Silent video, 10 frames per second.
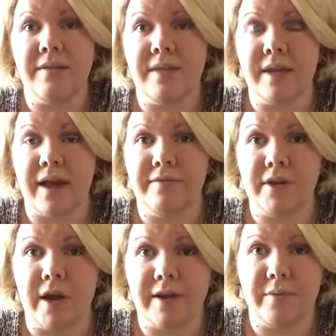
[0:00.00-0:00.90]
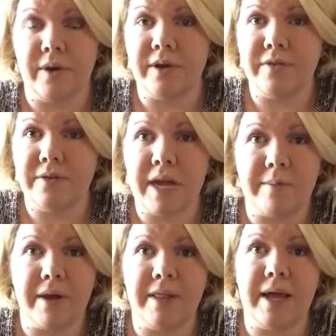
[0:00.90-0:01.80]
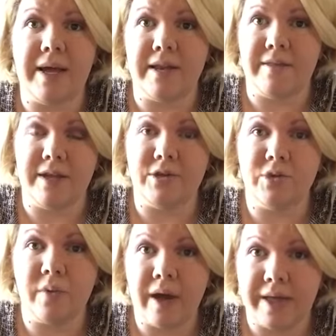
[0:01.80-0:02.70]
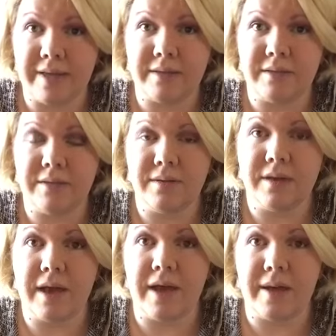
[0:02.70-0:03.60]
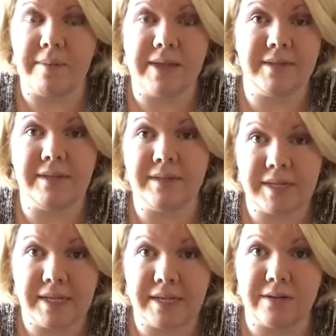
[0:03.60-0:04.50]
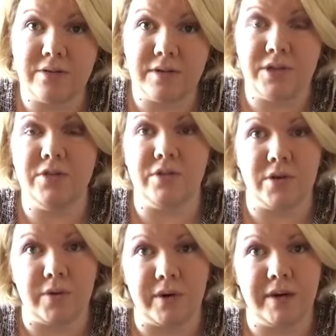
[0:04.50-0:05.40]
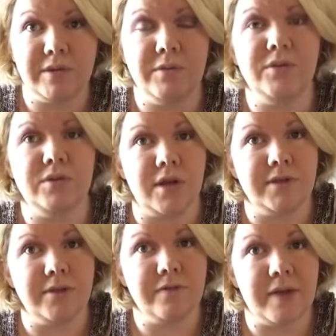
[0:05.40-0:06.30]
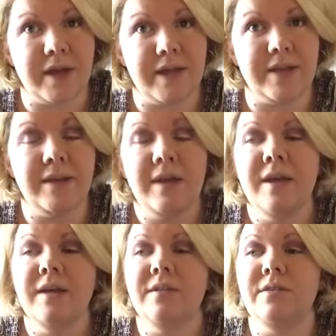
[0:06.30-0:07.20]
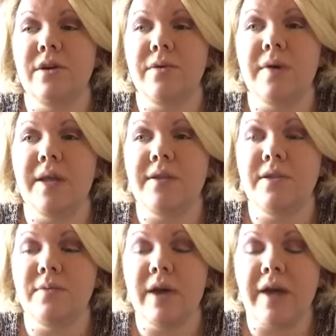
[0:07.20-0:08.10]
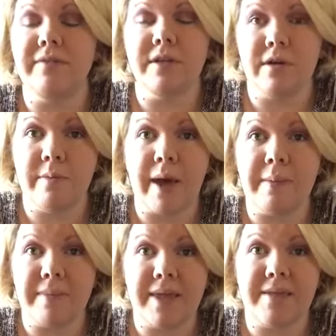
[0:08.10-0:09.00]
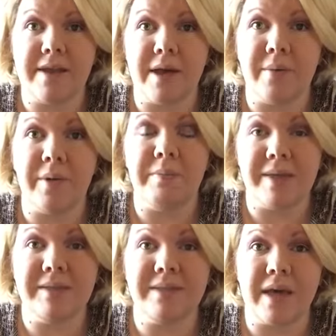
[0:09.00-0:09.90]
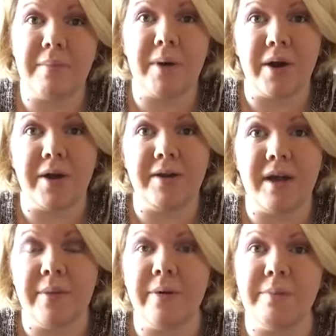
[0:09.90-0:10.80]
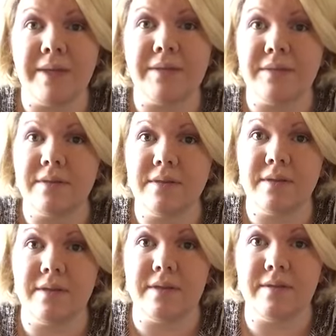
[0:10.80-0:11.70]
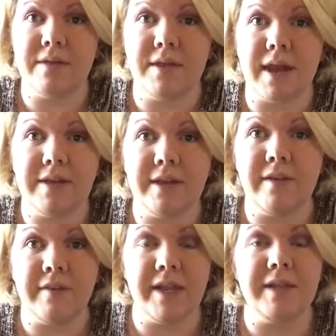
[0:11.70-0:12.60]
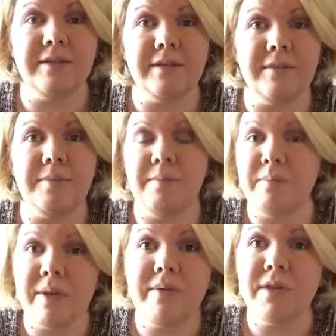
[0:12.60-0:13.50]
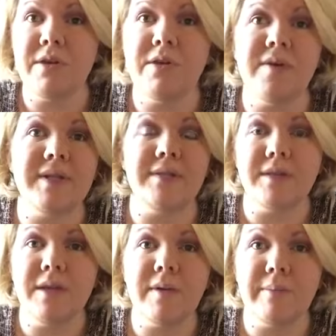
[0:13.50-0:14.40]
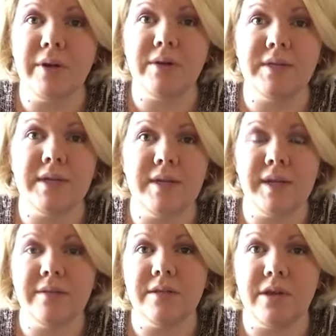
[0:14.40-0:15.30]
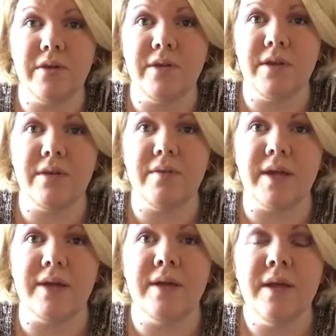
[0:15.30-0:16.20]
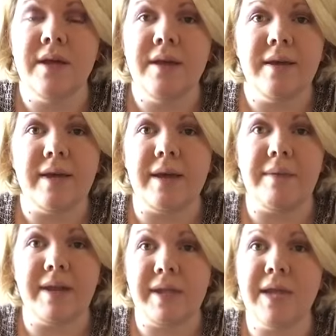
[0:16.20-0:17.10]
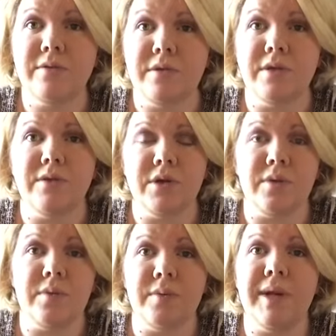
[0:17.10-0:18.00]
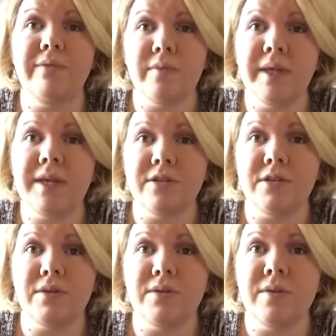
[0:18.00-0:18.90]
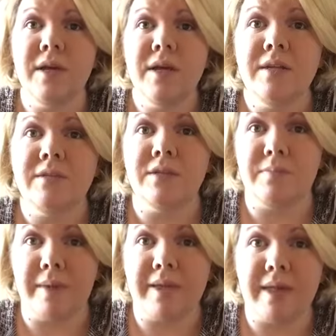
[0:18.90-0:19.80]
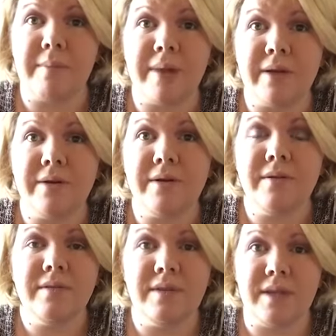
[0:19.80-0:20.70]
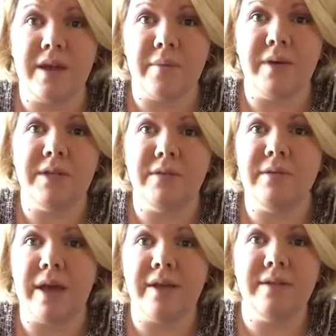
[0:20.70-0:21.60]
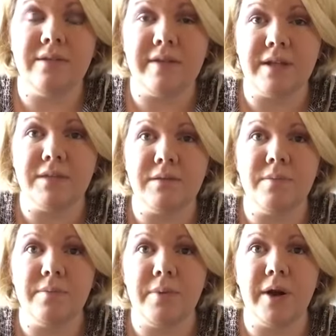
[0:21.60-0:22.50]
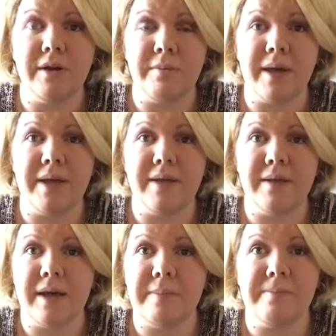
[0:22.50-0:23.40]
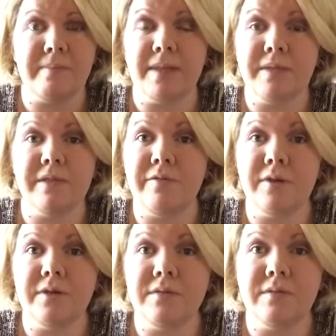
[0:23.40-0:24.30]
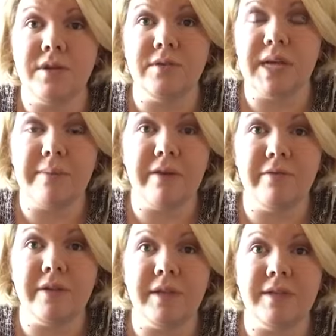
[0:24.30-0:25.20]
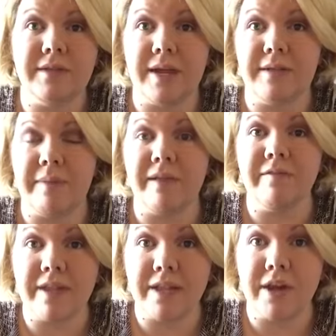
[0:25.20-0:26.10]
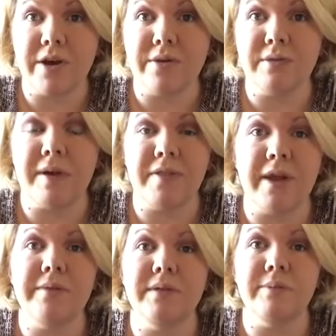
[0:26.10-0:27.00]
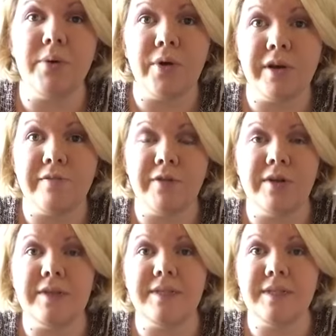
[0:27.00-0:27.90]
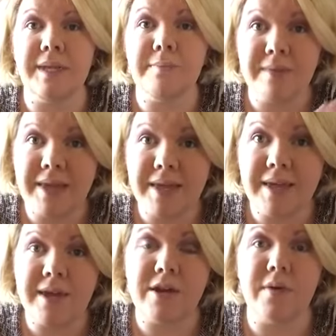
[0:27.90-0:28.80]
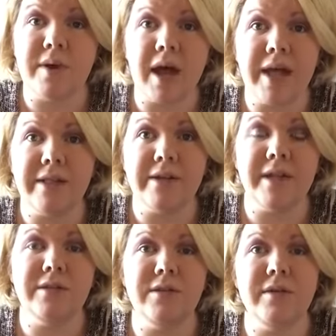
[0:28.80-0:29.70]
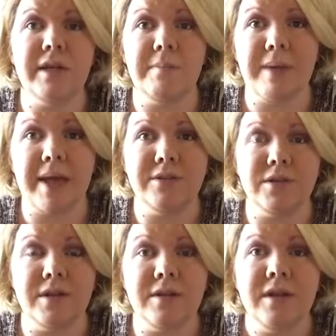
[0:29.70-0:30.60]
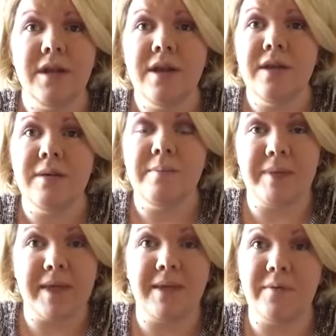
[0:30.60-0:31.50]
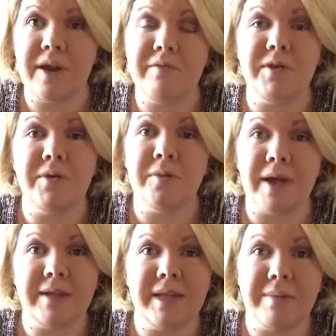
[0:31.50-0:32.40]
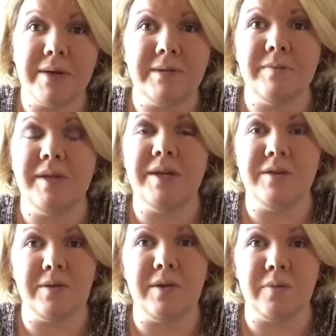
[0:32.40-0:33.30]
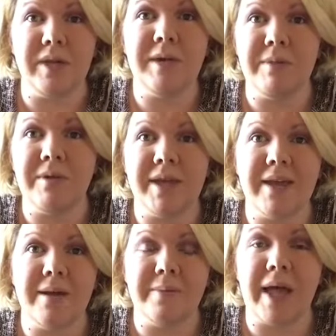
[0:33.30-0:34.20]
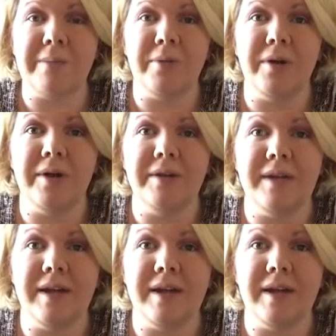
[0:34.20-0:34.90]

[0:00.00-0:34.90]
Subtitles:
I've taught it one other time online, and then twice as a seated traditional course, which is also fun. So, and you have to know about me that I will miss that part. I will miss the idea of getting to be with you and see you in person and get to know you and engage with you. So whatever we can do to make that better, then I want to do that. And so that's part of my, this is the first time I've really decided to make videos, but I thought it was important for you to see me and know what I look like, so you can imagine me whenever you write emails to me and we communicate on Blackboard,